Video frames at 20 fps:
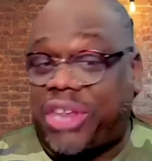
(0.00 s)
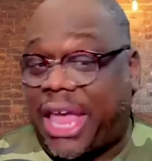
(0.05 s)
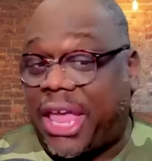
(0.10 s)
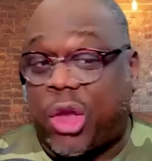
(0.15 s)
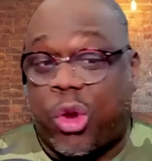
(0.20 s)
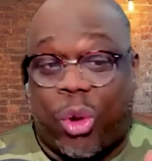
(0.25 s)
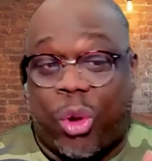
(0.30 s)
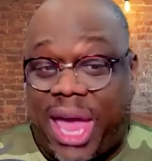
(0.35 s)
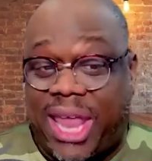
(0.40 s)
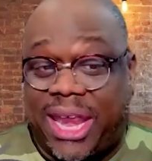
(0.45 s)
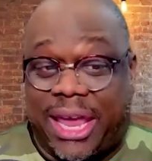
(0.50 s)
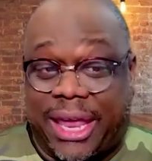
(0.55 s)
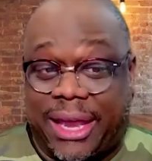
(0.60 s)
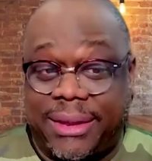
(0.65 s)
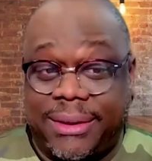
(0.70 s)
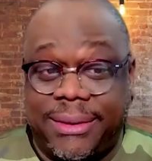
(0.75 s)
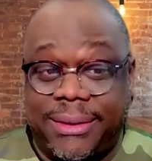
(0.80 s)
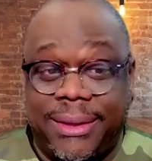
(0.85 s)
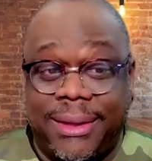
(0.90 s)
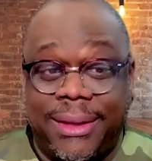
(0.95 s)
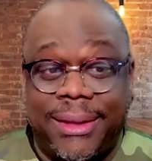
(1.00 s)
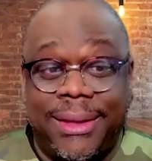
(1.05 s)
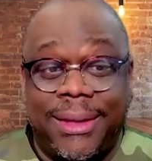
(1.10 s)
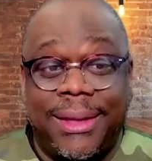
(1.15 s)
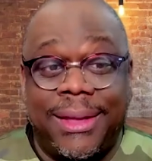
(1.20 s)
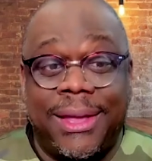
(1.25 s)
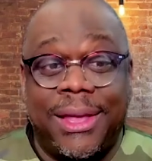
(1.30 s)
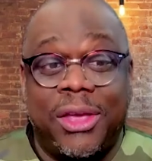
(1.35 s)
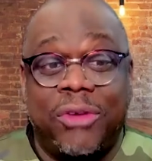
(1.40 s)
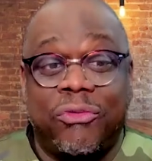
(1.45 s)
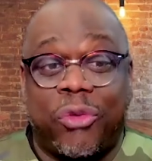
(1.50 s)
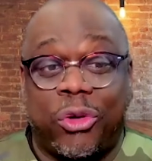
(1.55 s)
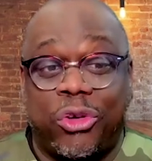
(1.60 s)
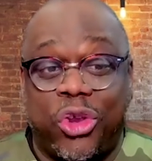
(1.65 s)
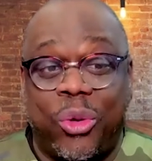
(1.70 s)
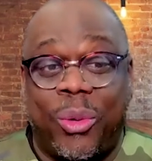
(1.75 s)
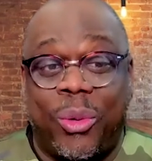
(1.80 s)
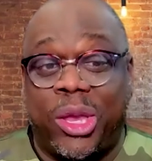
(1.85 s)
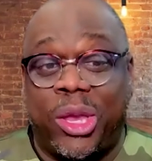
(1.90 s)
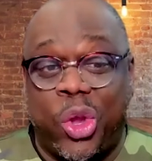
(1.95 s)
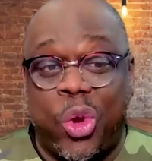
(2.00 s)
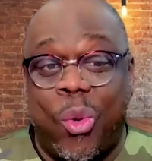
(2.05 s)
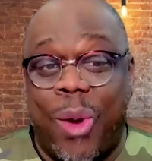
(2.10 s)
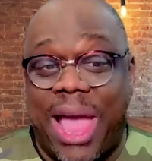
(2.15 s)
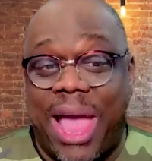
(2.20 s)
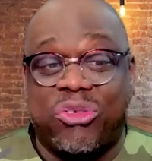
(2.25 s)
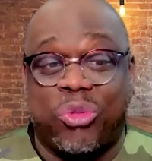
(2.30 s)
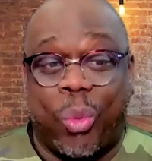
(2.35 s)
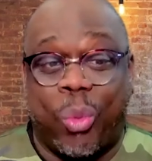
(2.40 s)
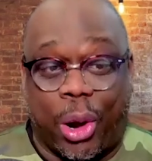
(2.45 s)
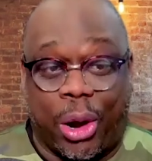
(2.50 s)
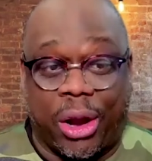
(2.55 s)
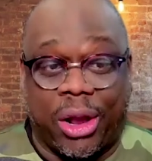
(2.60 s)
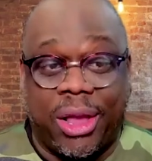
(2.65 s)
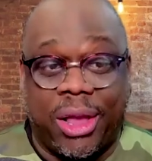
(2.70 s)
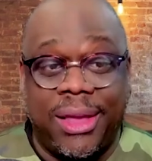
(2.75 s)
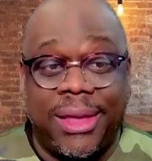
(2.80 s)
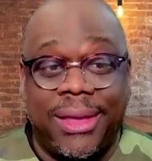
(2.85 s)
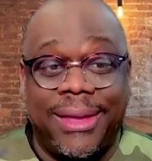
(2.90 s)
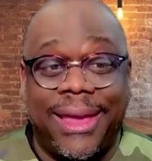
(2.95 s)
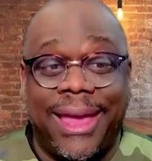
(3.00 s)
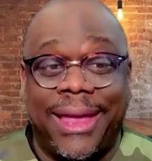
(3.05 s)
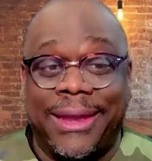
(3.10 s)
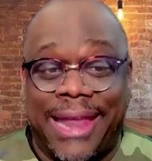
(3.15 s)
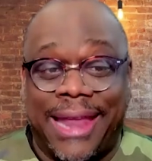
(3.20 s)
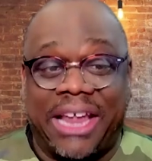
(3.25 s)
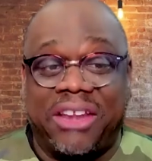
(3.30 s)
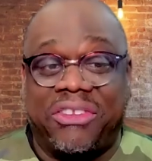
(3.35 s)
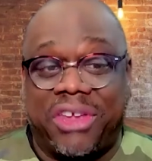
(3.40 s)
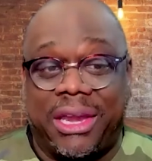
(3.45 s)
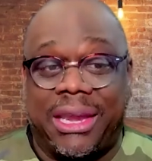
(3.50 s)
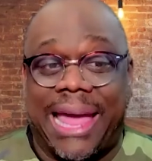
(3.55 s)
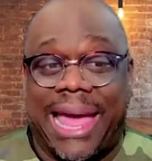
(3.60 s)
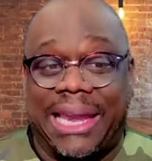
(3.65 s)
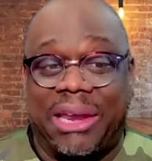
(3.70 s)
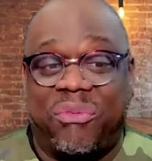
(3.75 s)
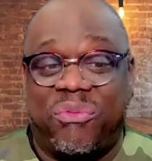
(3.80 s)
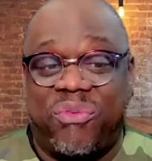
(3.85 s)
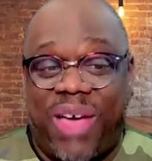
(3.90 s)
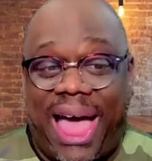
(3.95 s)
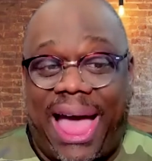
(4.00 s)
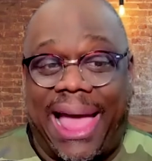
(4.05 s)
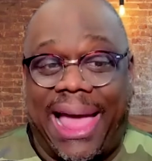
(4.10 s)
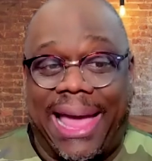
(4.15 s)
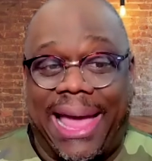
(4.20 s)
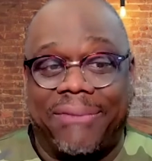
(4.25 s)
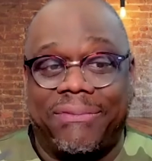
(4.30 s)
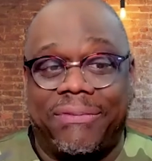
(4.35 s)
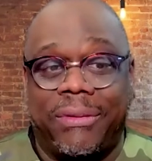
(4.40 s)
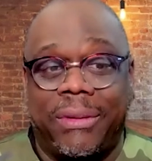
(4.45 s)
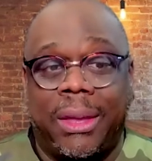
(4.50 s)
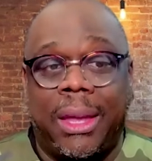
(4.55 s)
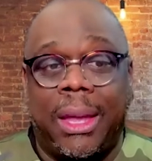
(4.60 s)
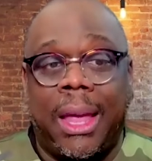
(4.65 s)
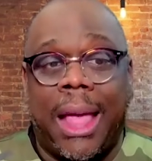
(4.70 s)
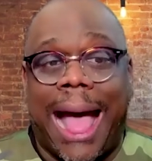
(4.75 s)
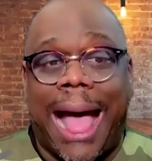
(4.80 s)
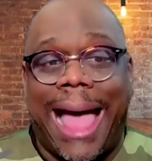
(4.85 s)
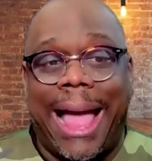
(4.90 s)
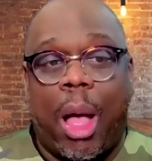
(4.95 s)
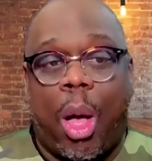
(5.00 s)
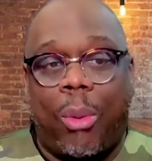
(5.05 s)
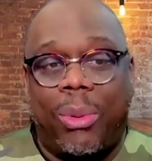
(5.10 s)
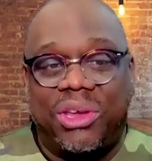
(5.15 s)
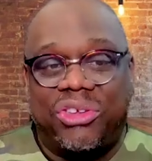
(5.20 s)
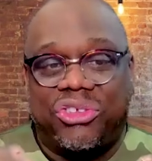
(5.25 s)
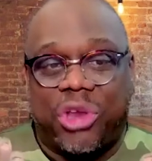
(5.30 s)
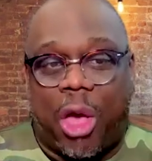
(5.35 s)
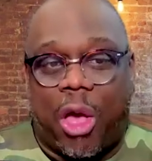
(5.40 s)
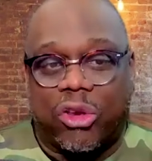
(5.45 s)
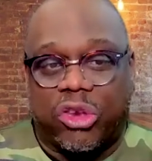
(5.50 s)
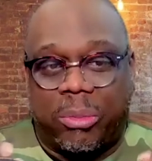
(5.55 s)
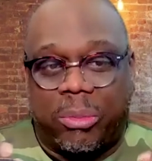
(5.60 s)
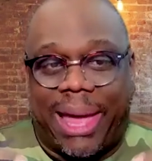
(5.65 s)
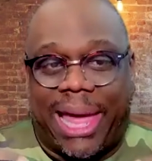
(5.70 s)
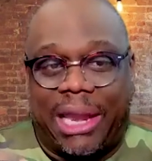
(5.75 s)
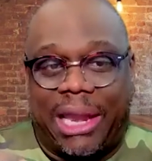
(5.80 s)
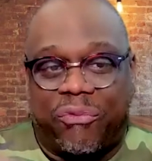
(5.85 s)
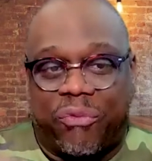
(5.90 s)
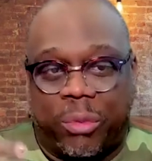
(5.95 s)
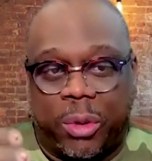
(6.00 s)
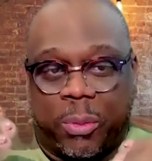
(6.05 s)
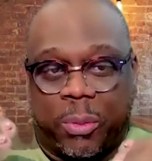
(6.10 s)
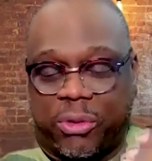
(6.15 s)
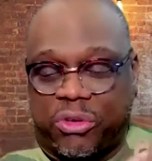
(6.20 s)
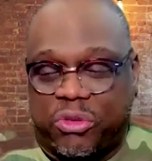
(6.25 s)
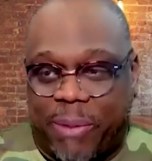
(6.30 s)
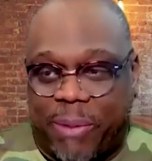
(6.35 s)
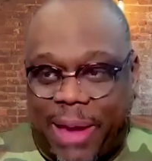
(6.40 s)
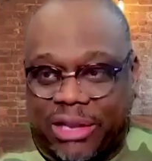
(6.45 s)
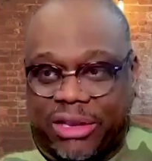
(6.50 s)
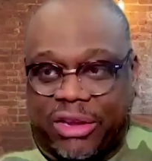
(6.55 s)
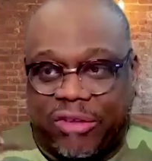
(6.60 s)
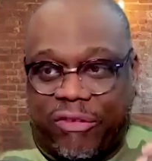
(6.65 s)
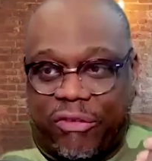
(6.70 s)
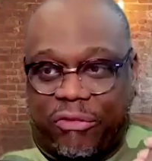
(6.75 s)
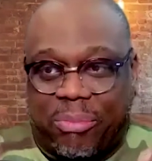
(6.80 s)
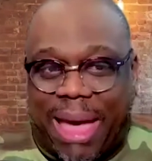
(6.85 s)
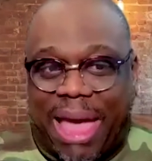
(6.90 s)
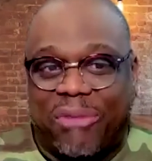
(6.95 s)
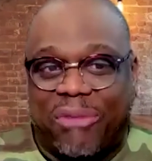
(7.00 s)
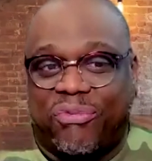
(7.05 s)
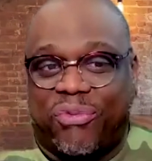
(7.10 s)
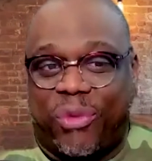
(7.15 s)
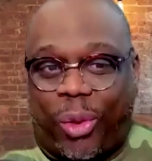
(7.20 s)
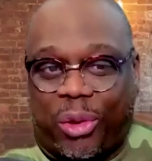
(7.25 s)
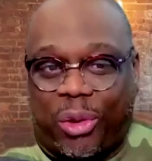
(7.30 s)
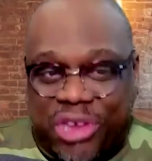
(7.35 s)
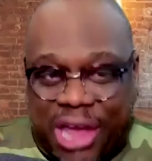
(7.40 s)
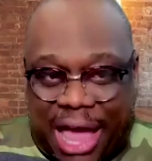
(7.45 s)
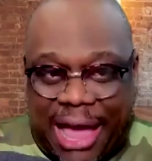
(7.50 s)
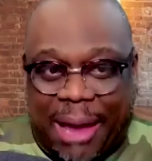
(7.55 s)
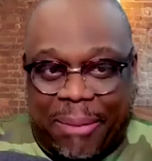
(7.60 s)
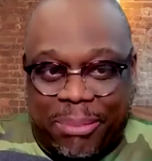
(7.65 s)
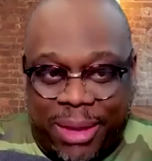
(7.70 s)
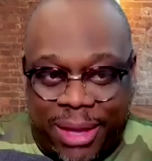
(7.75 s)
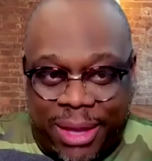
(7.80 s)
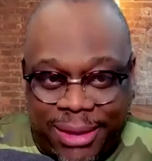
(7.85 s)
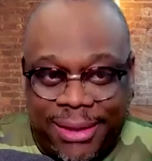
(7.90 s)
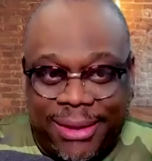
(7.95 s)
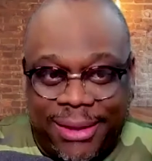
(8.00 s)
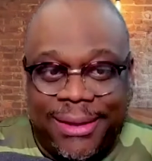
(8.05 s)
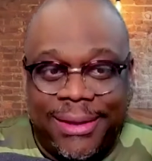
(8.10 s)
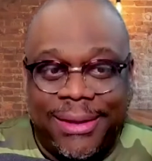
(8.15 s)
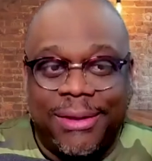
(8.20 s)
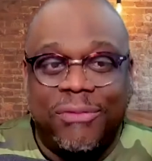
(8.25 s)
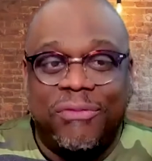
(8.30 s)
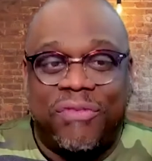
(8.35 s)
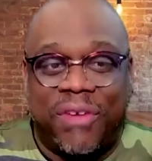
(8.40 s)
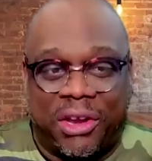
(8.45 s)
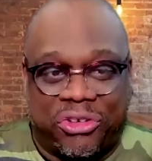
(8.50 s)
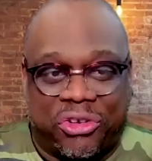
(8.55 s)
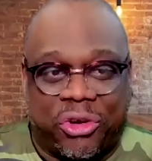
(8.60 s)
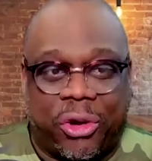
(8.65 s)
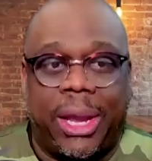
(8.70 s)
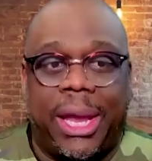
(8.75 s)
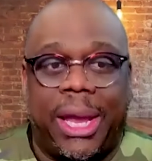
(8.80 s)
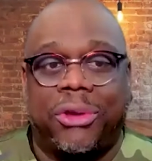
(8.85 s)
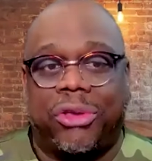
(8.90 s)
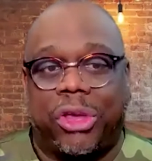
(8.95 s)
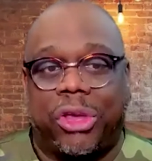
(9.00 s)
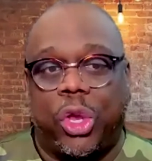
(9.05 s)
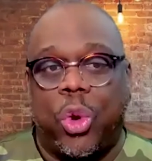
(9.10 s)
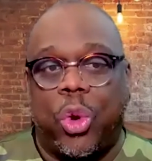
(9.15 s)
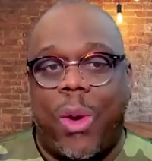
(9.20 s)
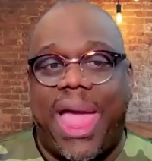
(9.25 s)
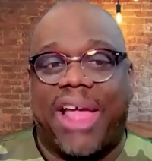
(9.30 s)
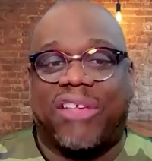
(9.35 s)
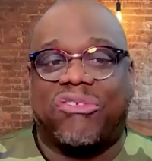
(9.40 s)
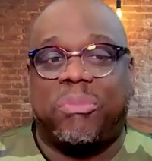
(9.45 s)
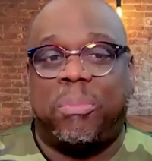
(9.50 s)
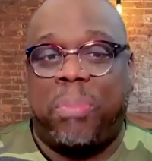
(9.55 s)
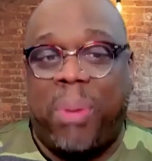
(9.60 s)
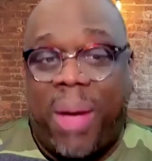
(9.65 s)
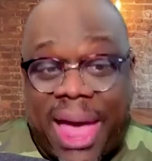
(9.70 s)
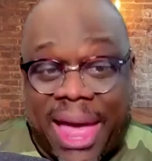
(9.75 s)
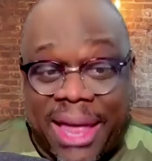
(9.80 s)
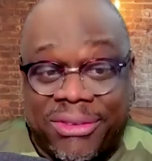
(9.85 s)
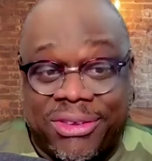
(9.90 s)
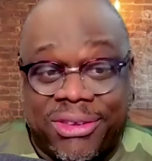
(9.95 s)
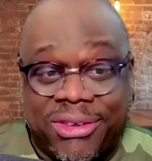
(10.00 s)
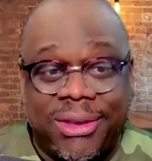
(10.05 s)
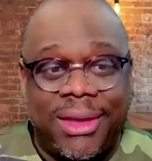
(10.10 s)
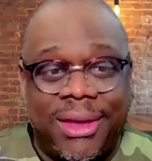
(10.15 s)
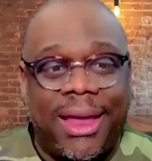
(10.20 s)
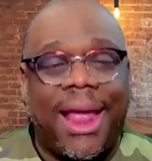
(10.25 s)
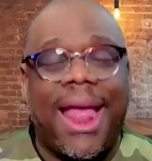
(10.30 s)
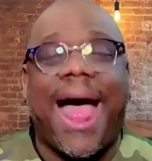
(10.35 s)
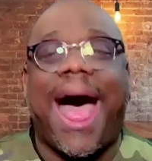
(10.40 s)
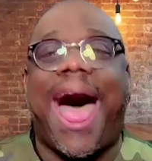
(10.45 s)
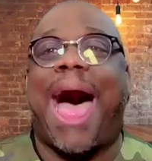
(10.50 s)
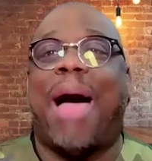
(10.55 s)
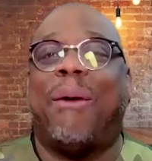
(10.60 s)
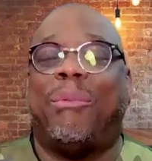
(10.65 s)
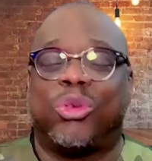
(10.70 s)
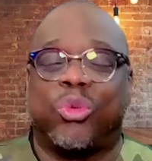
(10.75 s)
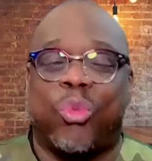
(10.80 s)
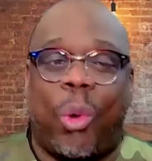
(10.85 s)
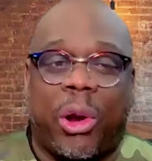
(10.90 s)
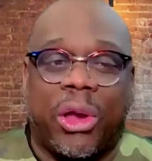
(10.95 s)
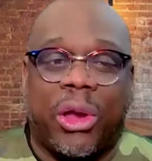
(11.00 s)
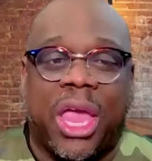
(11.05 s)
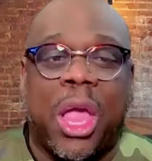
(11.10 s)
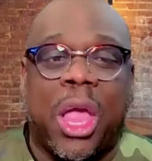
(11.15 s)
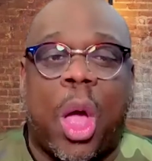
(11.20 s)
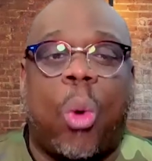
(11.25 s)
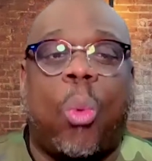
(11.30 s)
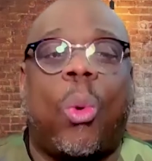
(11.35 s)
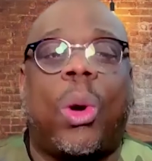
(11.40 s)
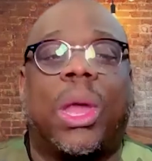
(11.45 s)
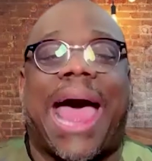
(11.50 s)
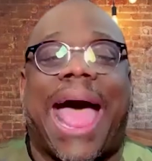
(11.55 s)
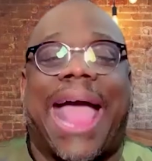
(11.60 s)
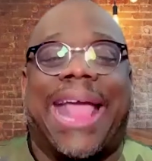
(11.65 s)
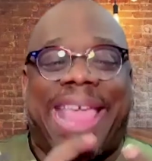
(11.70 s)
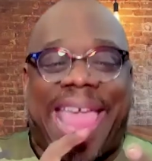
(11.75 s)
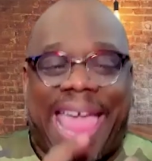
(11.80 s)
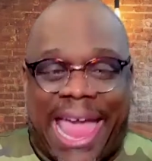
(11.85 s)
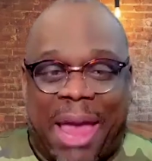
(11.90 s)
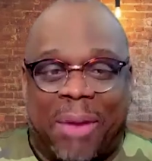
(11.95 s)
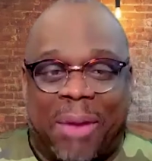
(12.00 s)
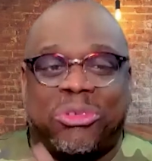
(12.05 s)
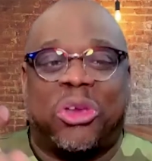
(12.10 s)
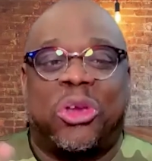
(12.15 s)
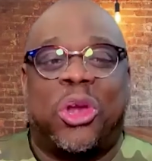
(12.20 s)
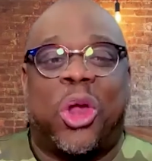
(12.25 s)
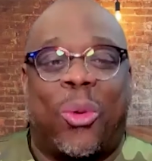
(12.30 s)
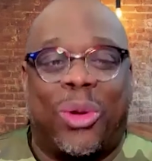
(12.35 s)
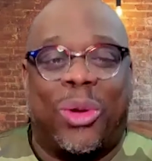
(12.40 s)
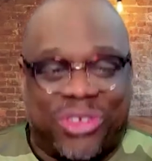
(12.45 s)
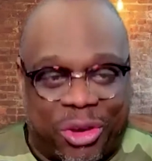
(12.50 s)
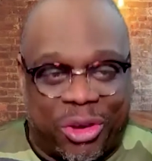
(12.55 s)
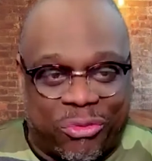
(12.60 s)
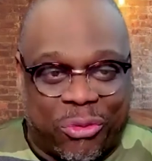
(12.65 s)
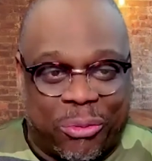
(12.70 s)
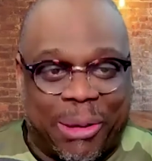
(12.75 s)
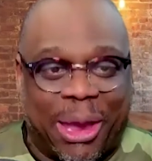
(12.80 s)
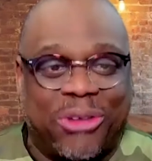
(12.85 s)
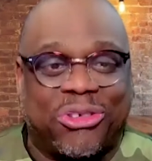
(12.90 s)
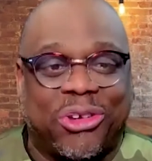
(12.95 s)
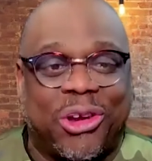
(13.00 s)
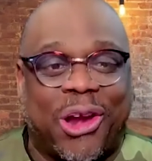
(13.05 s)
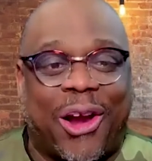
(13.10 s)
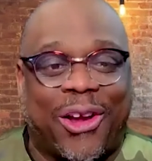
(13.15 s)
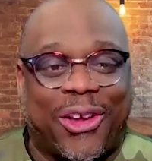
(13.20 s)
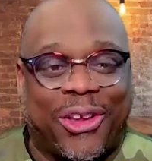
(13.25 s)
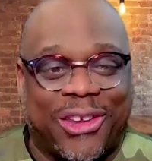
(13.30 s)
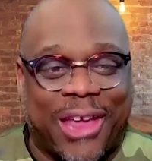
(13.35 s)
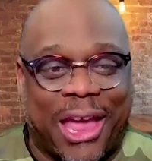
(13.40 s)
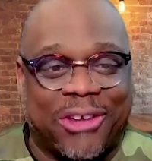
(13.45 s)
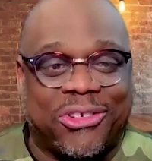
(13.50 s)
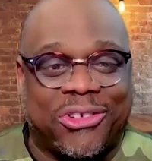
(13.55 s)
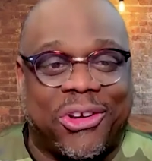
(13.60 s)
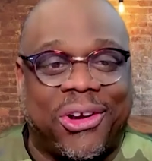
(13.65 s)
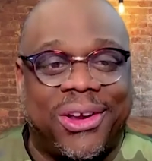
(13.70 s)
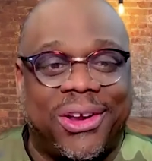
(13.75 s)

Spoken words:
credit for doing UX work in 1995. I always talked about it from the perspective of my full-time venture into UX, but I was working on what I came to know as information architecture.